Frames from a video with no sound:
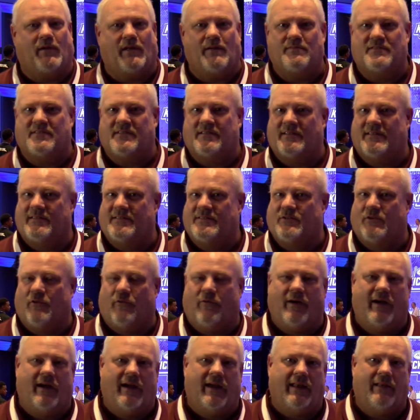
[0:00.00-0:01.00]
Clemson is
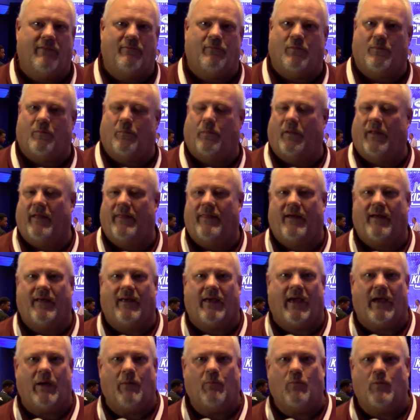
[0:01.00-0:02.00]
great. We'll play
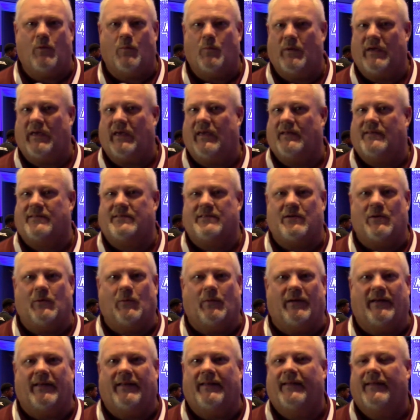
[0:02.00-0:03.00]
that game when we get
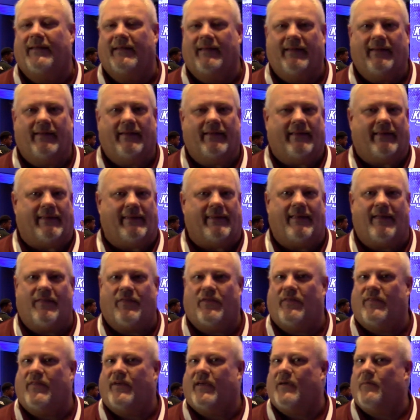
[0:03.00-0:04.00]
to it.
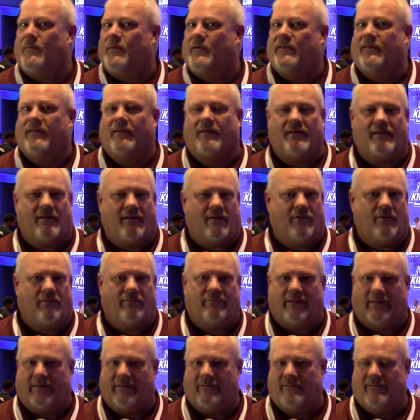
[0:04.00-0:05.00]
Nothing that could be you
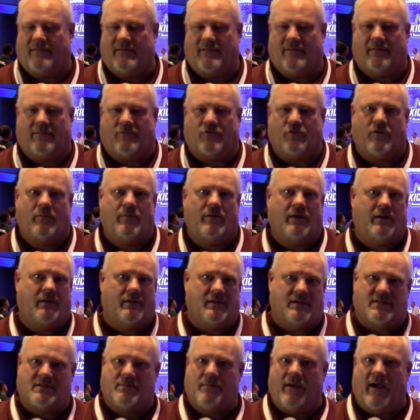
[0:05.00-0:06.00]
know
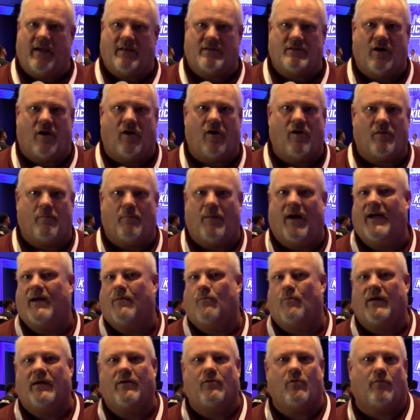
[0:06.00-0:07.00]
attributed to smack talk.
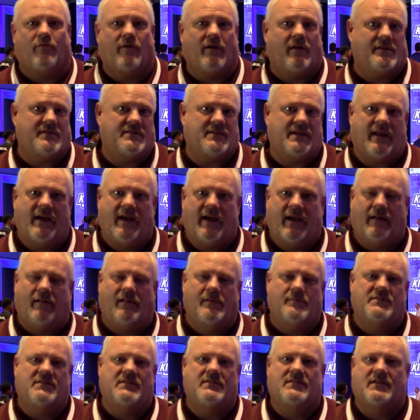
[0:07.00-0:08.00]
Mike Mike Norvell said, "Hey,
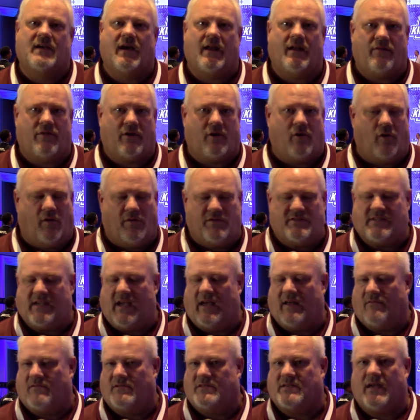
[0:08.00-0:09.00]
Clemson's kind of the gold
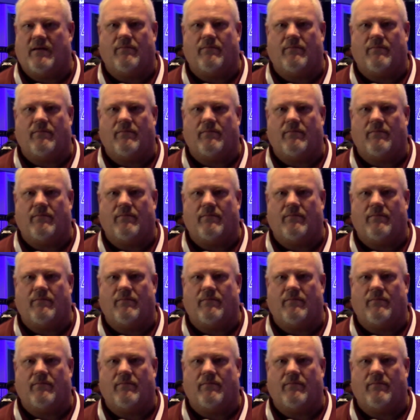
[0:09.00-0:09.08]
standard."